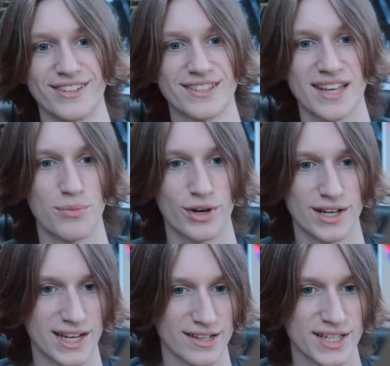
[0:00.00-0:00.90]
the same one.
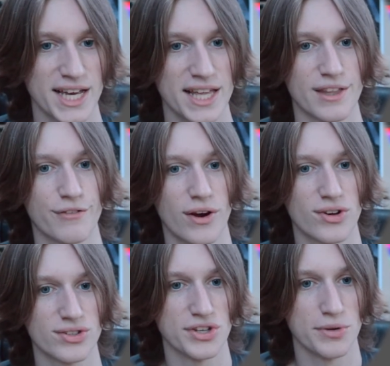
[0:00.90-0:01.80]
And yes, they're
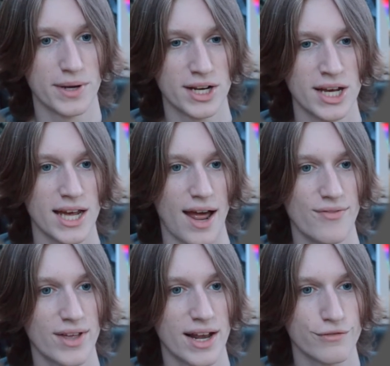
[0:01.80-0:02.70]
very stupid.
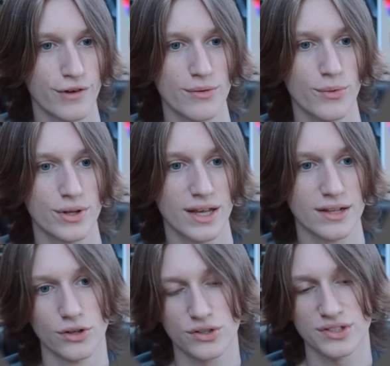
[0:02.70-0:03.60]
And then I find one
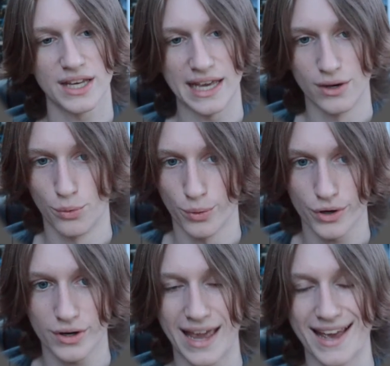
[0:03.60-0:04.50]
that looks like it'll
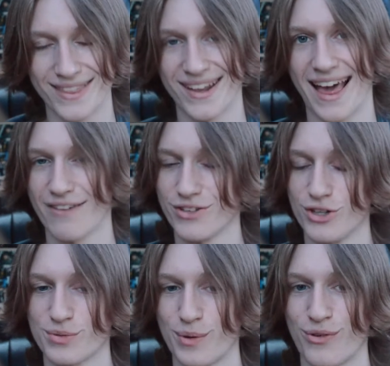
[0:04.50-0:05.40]
work and that I haven't
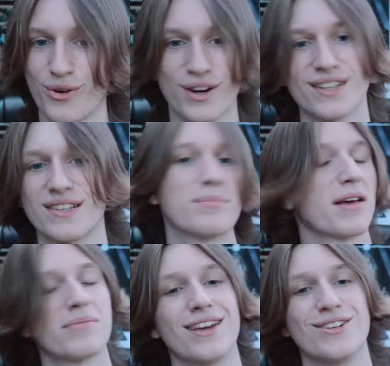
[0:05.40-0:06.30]
used before, because
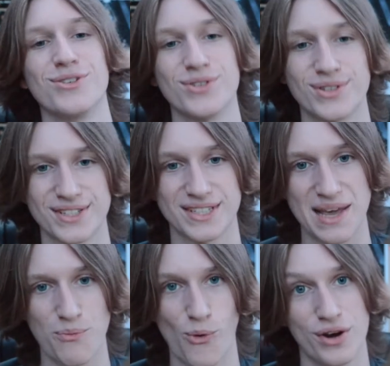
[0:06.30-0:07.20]
sometimes I do use the
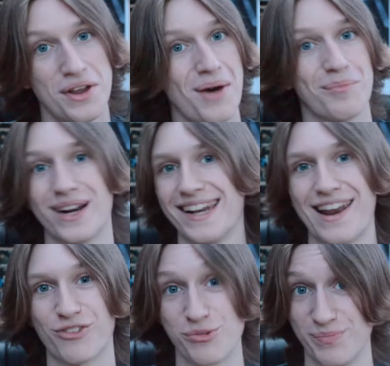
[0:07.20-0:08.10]
same one, but I
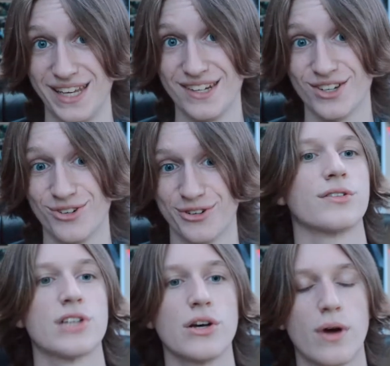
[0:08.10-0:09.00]
never mean to.
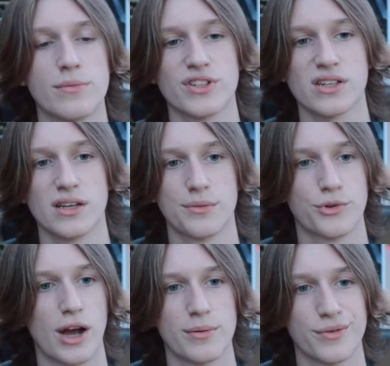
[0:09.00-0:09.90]
So I'm just going to
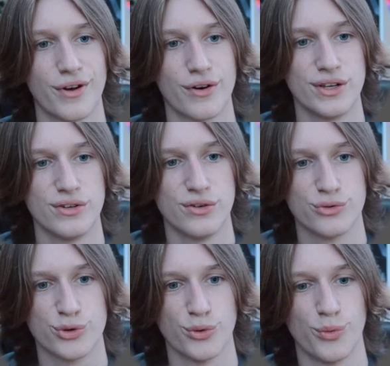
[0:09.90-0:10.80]
grab a very
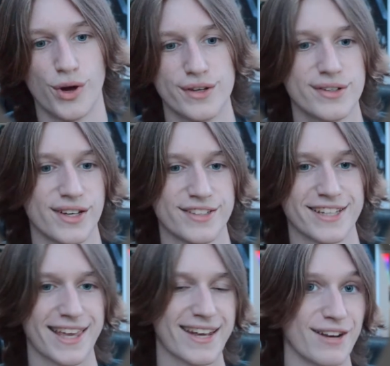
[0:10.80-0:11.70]
neutral one because,
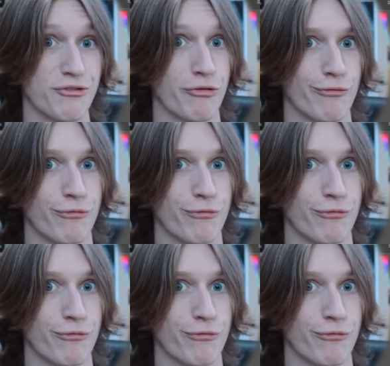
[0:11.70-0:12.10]
again, I don't